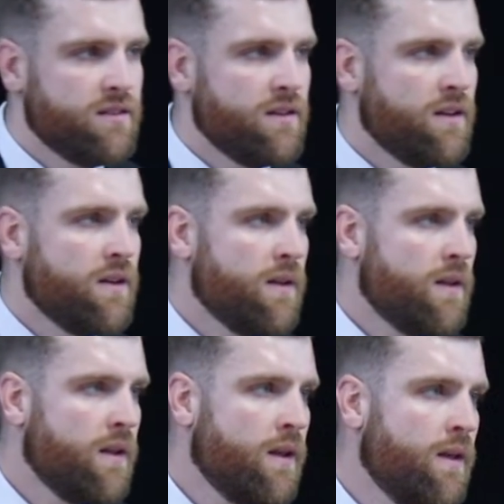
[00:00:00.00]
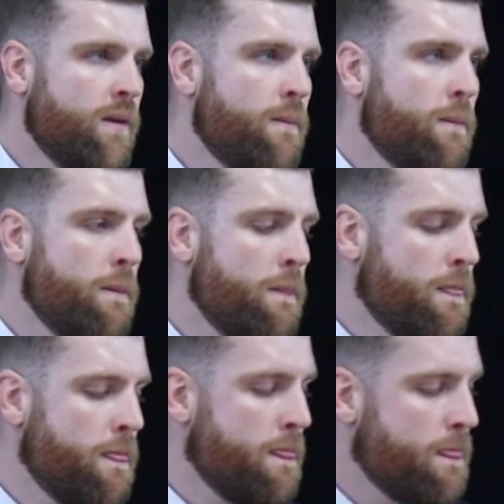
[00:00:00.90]

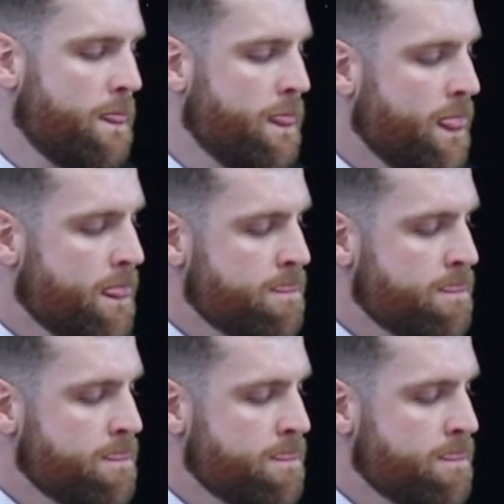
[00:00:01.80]
(no one is talking)